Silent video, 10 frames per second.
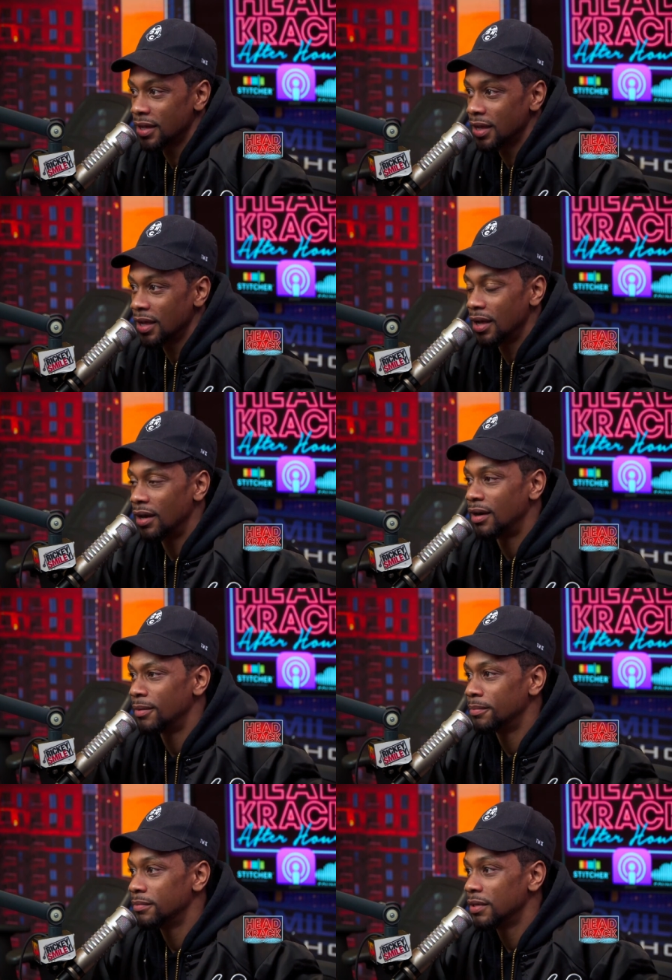Okay.
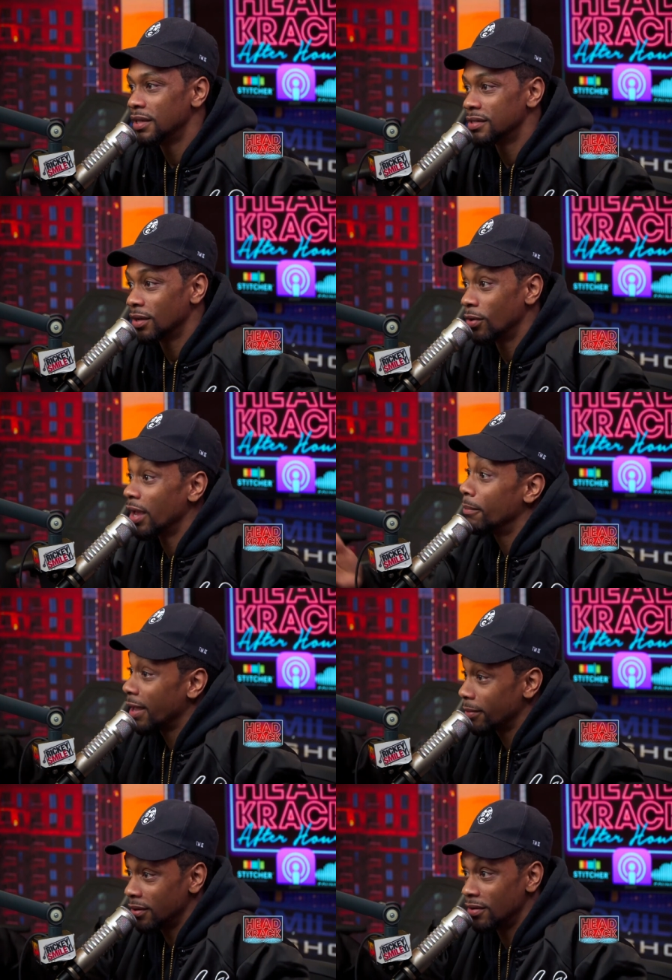Um. So and
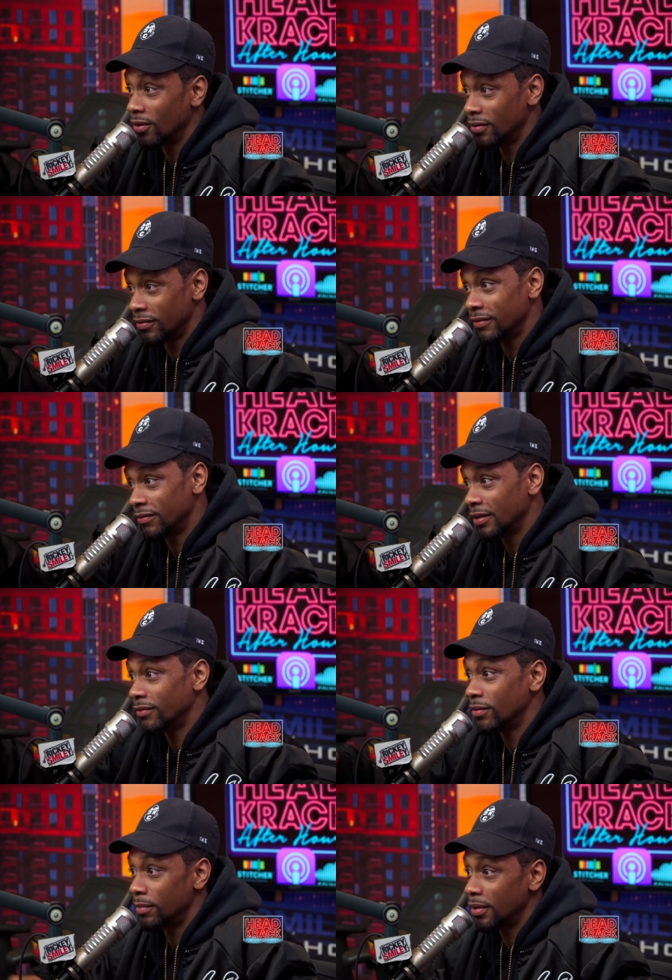maybe, you know, if if
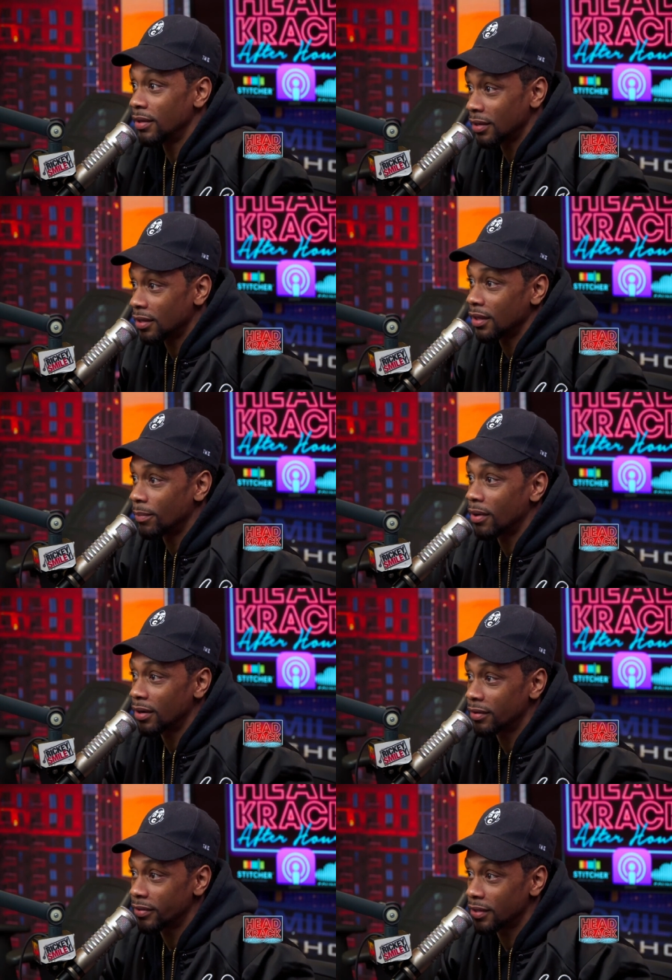you can Bro, be a I part
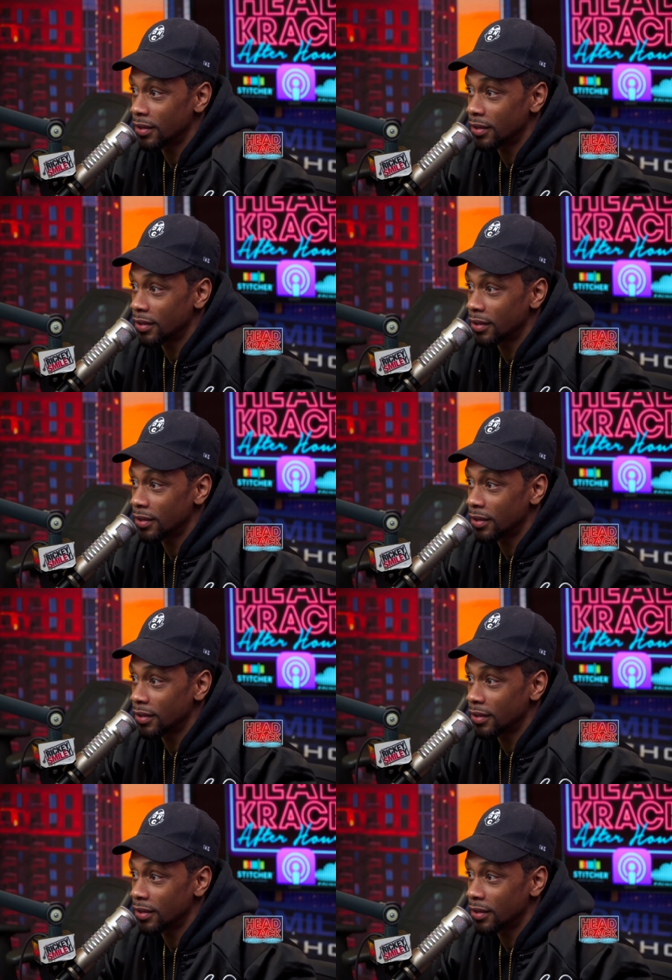of it,